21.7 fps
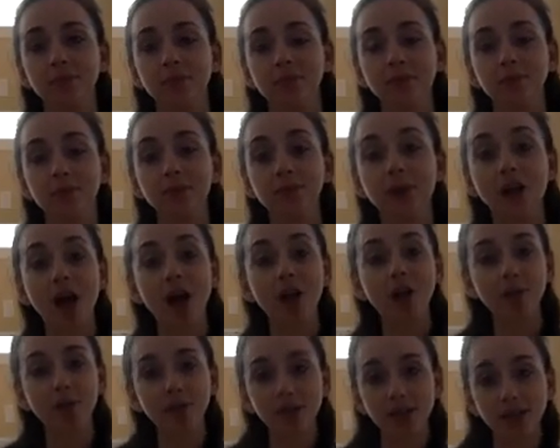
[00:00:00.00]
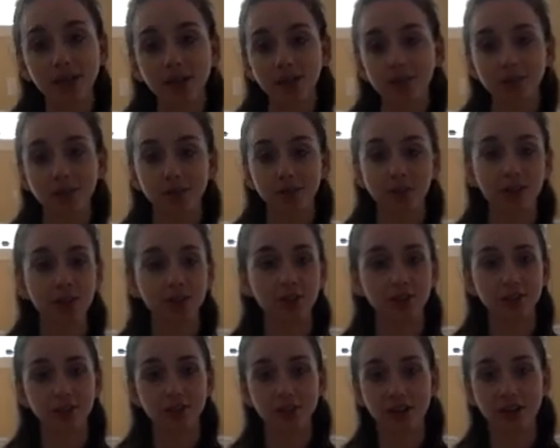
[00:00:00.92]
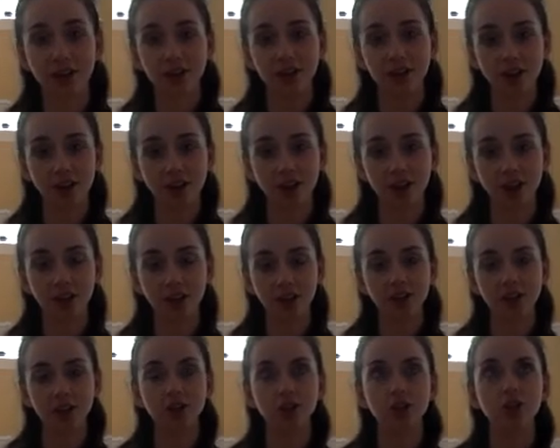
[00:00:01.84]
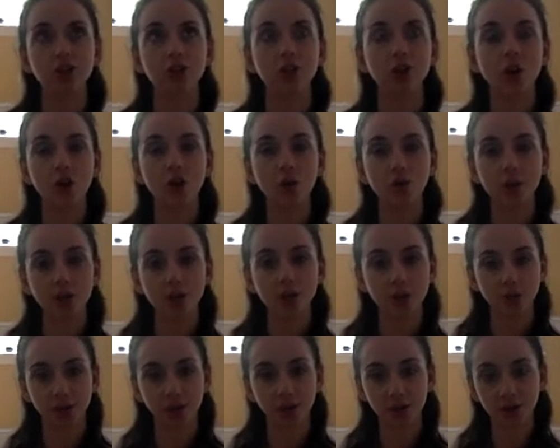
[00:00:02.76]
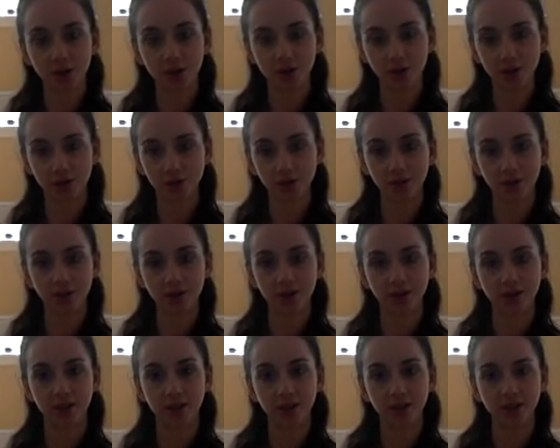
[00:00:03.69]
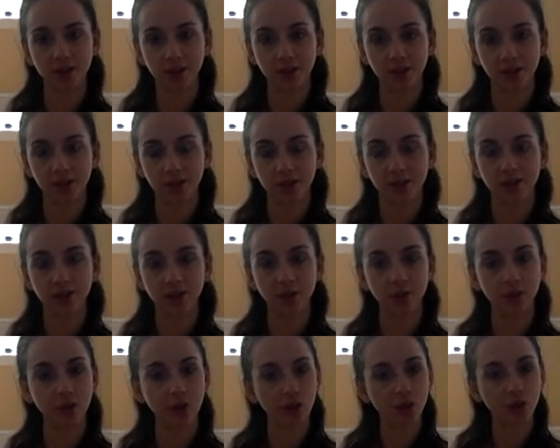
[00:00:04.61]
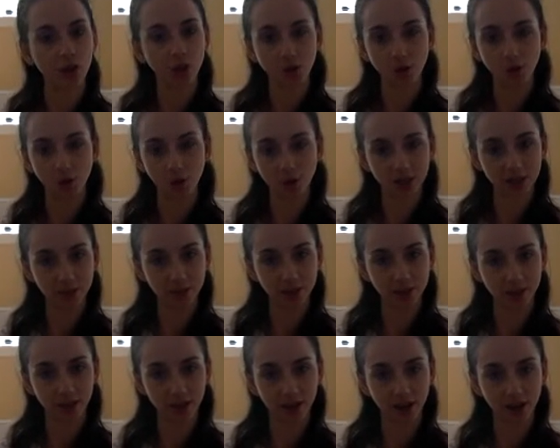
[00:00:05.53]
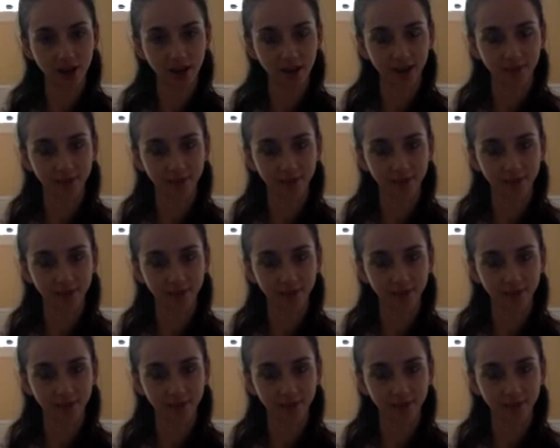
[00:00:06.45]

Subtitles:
Probably there's a part of your down dog that is so much a part of you that it will always be there.